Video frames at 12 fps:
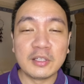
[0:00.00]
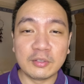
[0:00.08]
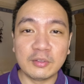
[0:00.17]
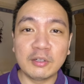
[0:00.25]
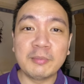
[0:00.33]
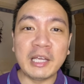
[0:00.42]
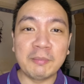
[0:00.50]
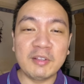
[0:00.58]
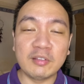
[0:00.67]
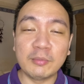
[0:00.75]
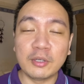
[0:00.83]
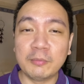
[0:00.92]
So there might be
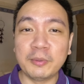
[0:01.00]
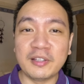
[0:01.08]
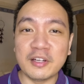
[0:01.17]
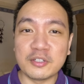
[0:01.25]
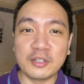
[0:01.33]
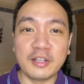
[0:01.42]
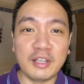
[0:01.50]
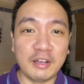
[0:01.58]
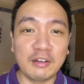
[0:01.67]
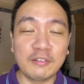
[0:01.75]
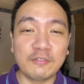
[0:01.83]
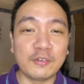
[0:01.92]
some good potential
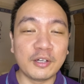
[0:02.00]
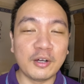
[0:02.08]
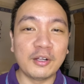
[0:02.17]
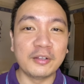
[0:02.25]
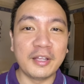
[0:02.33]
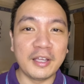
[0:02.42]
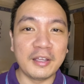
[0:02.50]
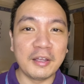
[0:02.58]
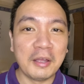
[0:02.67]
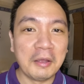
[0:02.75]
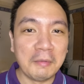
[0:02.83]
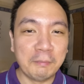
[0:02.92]
here for AllDay,
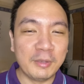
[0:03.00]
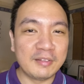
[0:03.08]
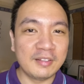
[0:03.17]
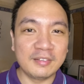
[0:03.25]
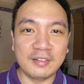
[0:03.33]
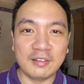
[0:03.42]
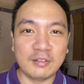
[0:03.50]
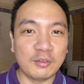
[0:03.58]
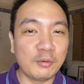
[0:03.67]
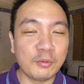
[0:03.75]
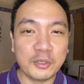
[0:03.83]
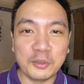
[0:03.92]
but since it's
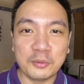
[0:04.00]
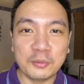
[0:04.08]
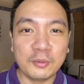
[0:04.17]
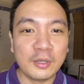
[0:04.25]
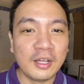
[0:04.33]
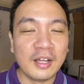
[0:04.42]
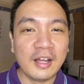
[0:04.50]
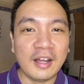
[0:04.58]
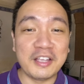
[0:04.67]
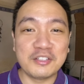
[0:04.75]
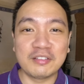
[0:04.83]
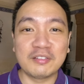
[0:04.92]
so new,
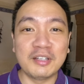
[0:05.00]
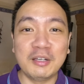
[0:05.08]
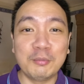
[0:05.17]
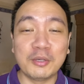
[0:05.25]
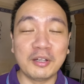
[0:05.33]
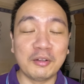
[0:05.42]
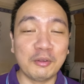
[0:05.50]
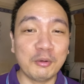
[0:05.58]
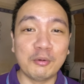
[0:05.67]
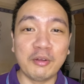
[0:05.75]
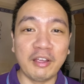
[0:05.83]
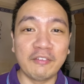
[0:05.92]
I just really wouldn't
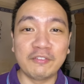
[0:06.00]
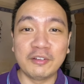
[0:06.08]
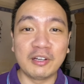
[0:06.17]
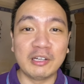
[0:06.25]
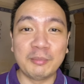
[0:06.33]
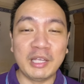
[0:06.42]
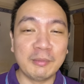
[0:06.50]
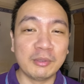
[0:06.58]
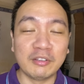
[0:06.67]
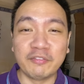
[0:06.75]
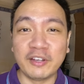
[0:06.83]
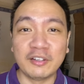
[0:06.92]
know if they're gonna be
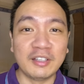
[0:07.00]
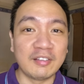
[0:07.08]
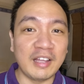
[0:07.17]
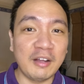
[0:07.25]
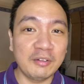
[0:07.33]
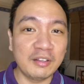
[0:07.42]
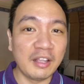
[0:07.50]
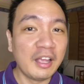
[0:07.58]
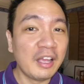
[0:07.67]
able to figure this out,